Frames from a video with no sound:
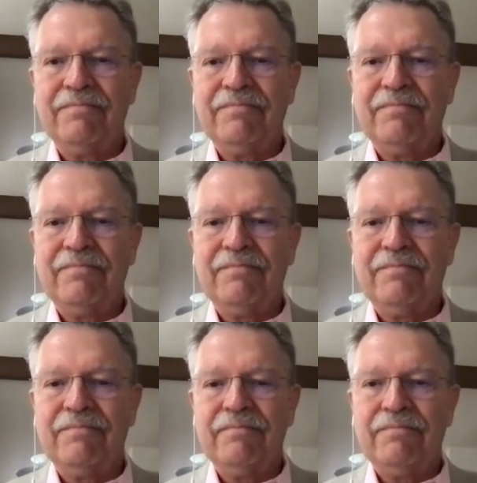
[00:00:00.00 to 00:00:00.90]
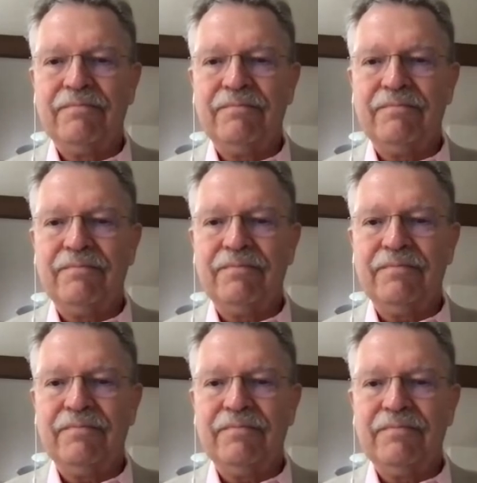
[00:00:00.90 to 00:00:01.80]

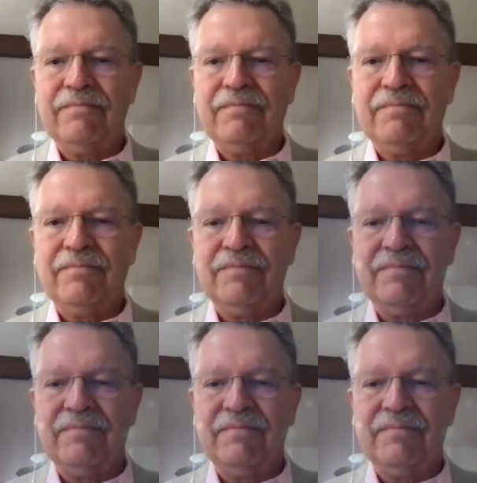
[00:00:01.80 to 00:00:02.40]
No words are spoken by the person on screen.